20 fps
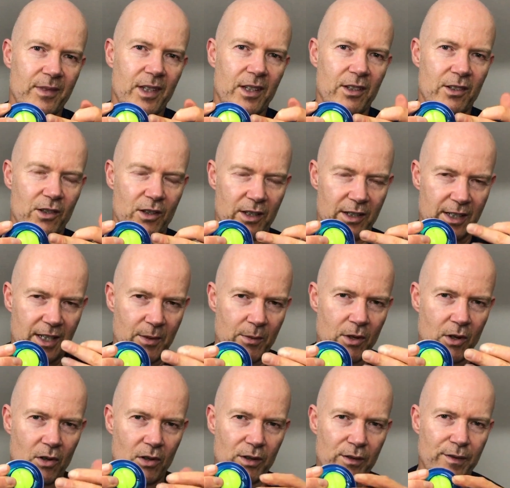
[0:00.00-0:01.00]
and you'll see
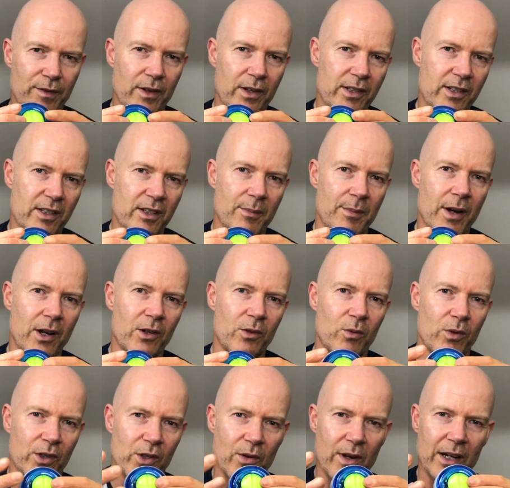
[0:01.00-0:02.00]
what all the fuss is
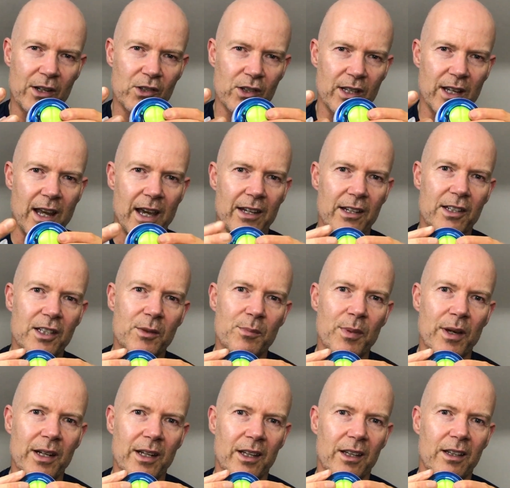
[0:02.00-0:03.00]
about when you actually get it
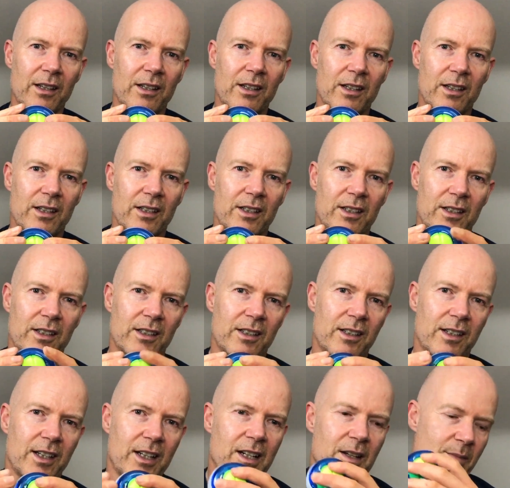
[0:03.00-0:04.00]
spinning.
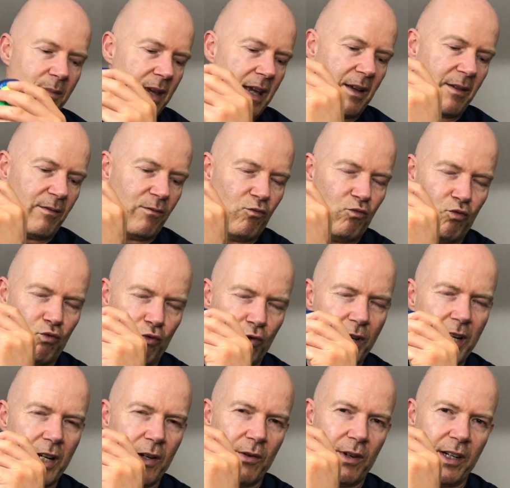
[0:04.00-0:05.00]
It'll make
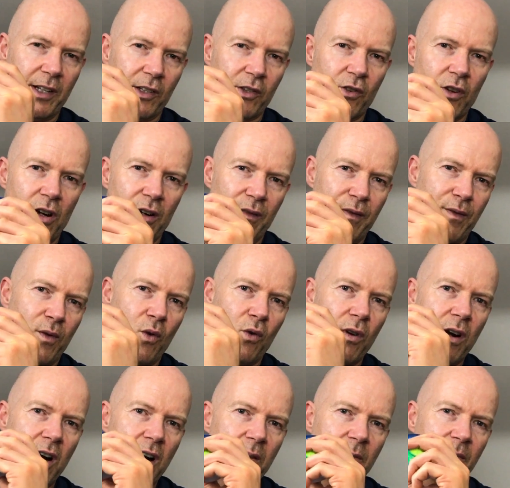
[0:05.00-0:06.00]
really, really strong
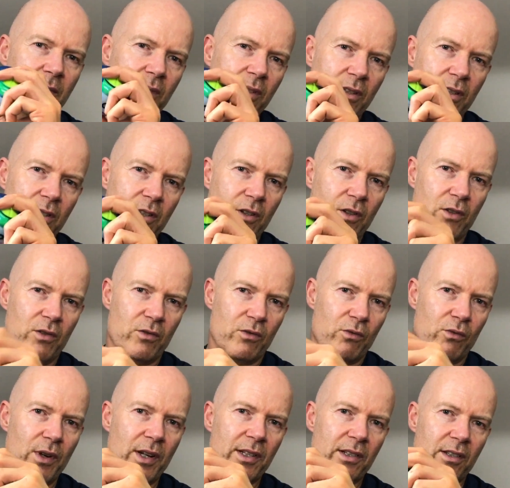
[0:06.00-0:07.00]
forearms,
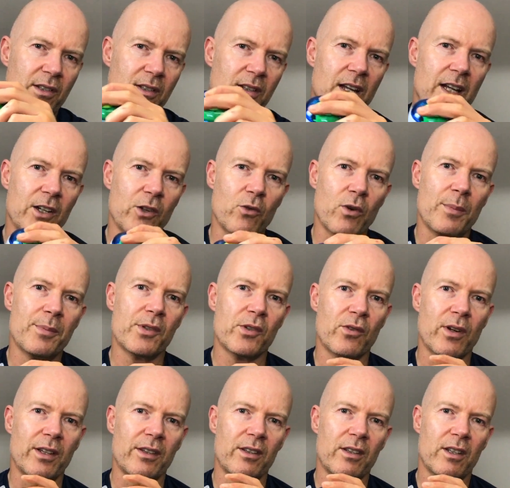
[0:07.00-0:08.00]
wrist and grip
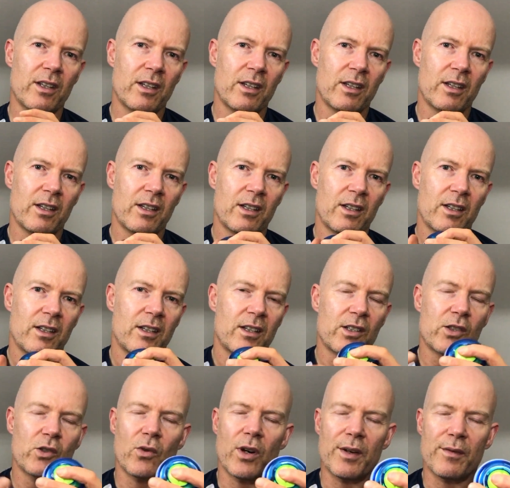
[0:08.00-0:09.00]
strength.
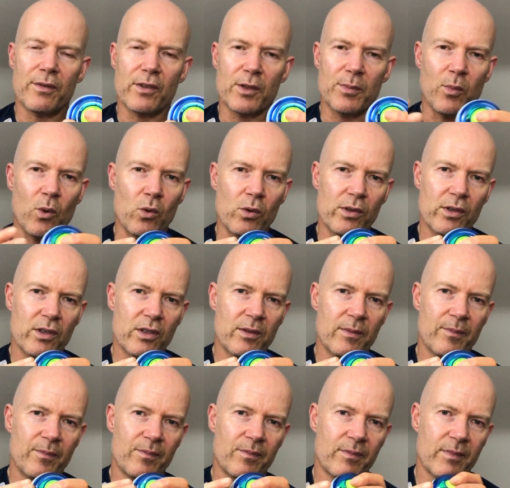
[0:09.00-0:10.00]
It's great for sports.
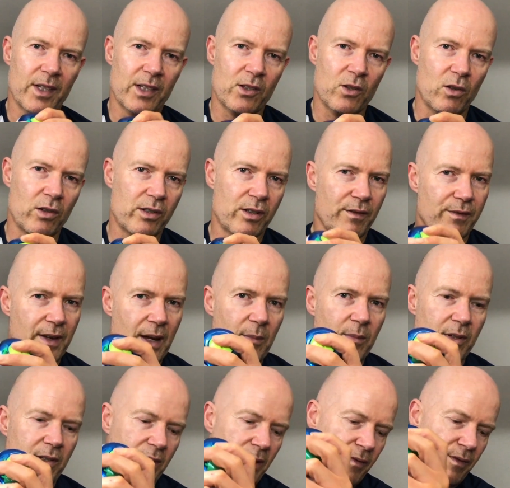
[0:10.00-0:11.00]
It's also
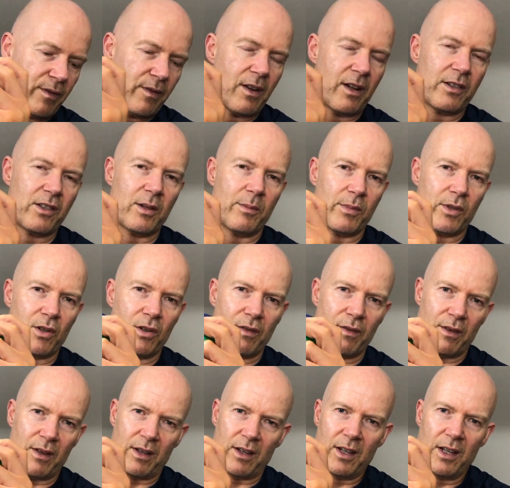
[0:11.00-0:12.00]
fabulous if you've got some sort of
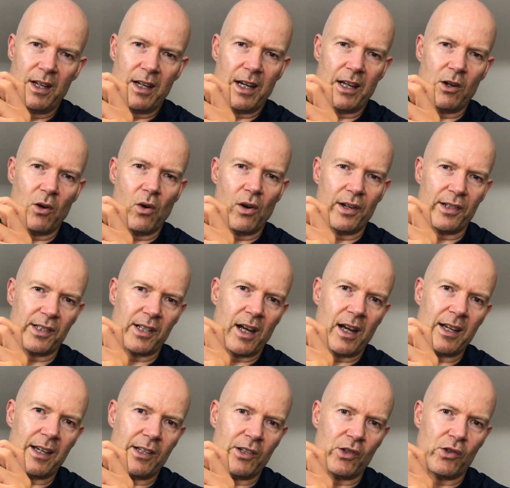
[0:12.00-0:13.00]
an
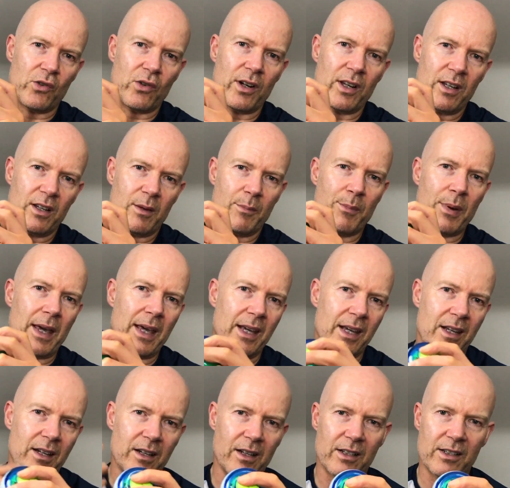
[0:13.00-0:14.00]
RSI injury,
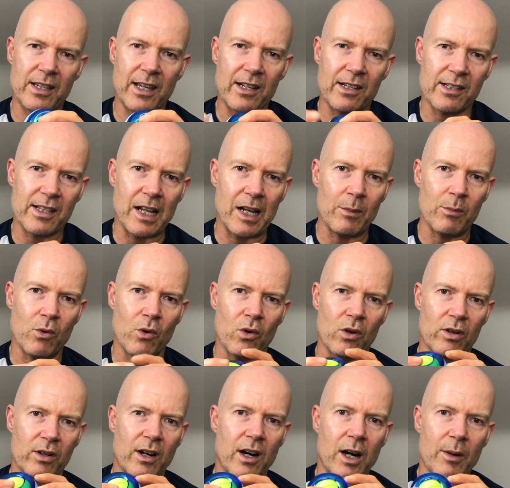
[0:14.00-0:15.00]
pain like tennis elbow
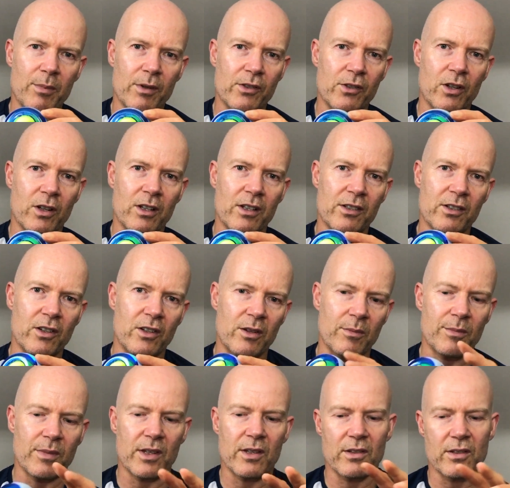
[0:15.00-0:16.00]
or carpal tunnel
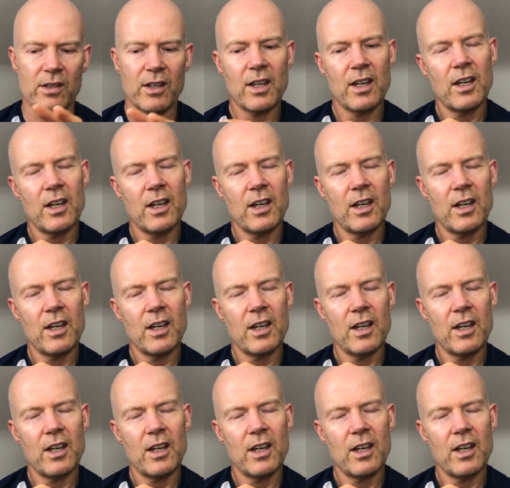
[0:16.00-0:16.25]
syndrome, because